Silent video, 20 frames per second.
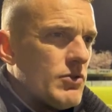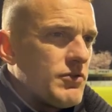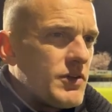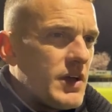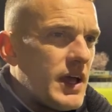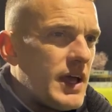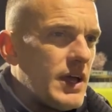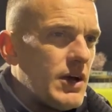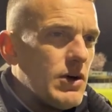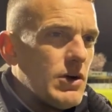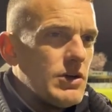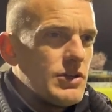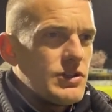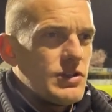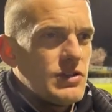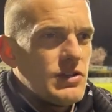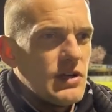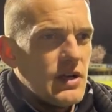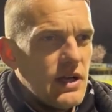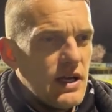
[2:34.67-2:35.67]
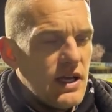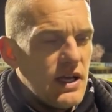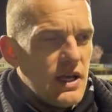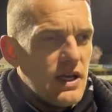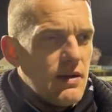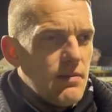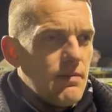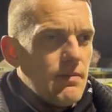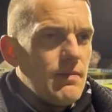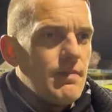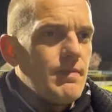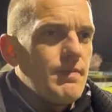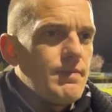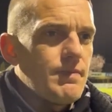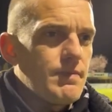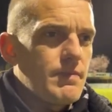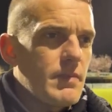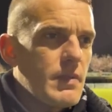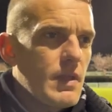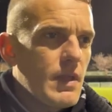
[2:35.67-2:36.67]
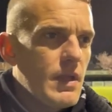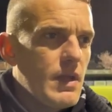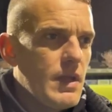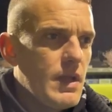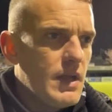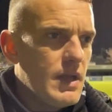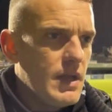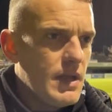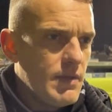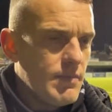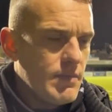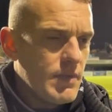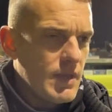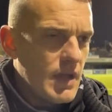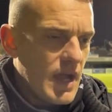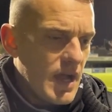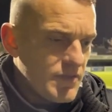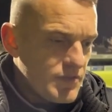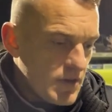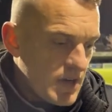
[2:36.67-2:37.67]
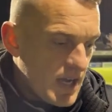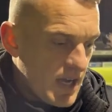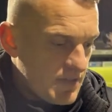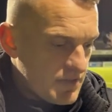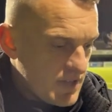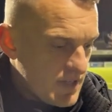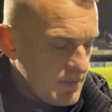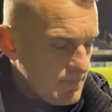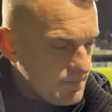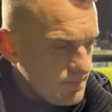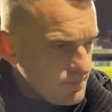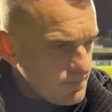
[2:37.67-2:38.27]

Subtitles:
chaos after half time.